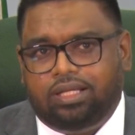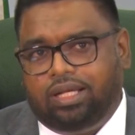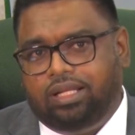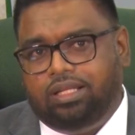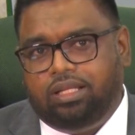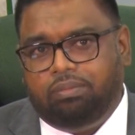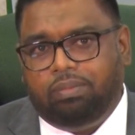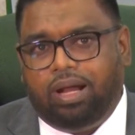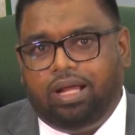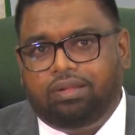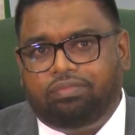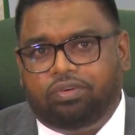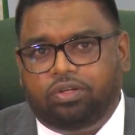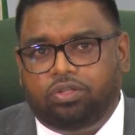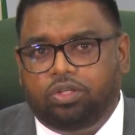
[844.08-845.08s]
and a demand
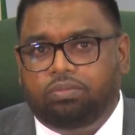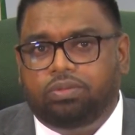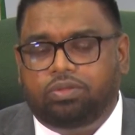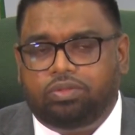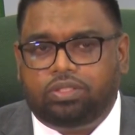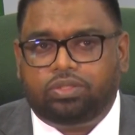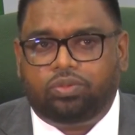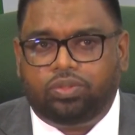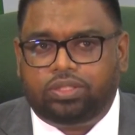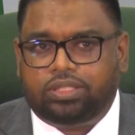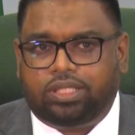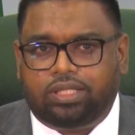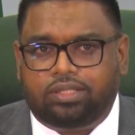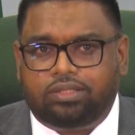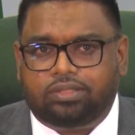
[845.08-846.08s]
for human resource
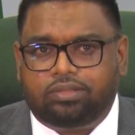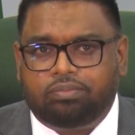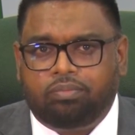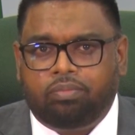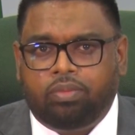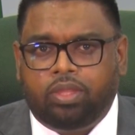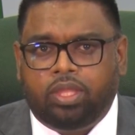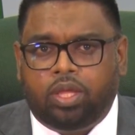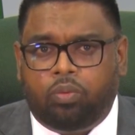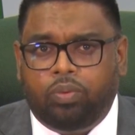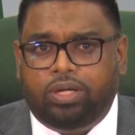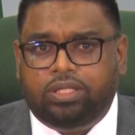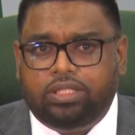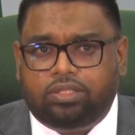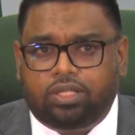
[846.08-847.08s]
skills.
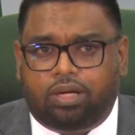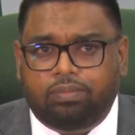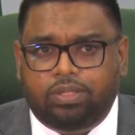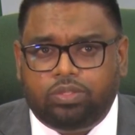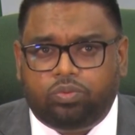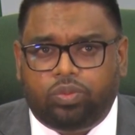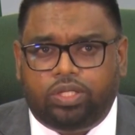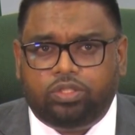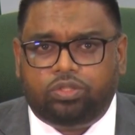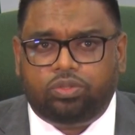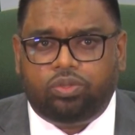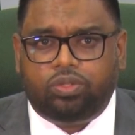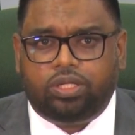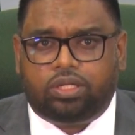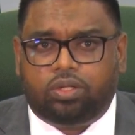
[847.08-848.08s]
We're determined to
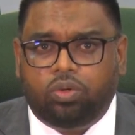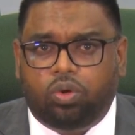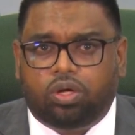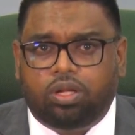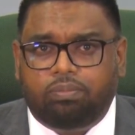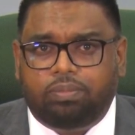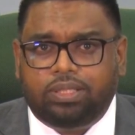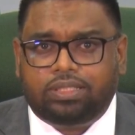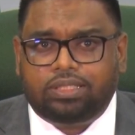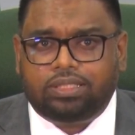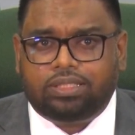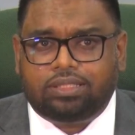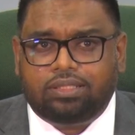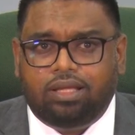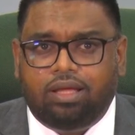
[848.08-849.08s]
ensure that local
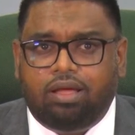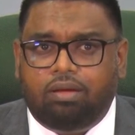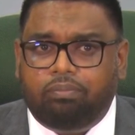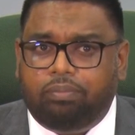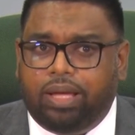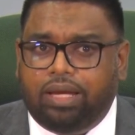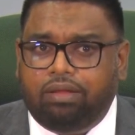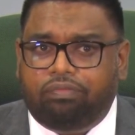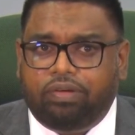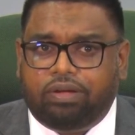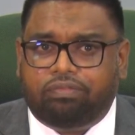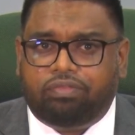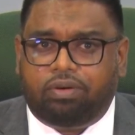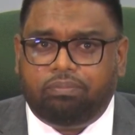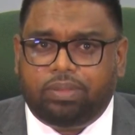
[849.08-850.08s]
business benefit
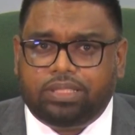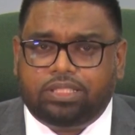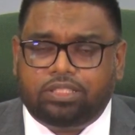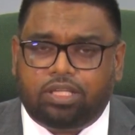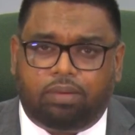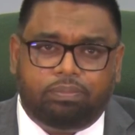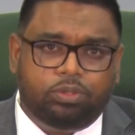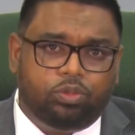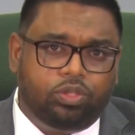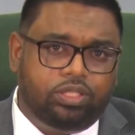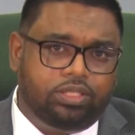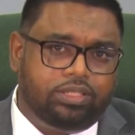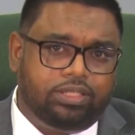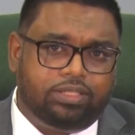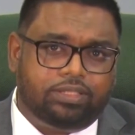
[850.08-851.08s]
from business
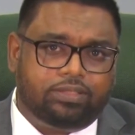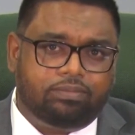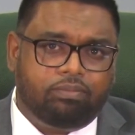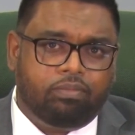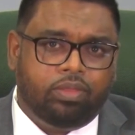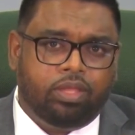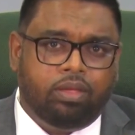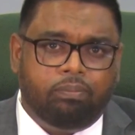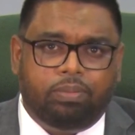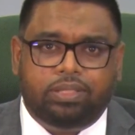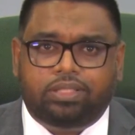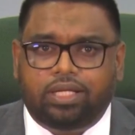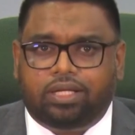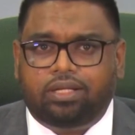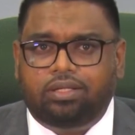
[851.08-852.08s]
opportunities,
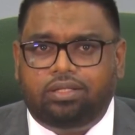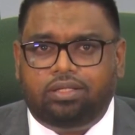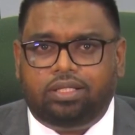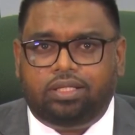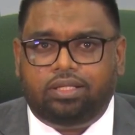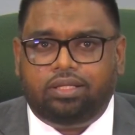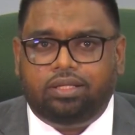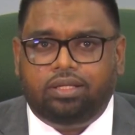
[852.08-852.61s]
particularly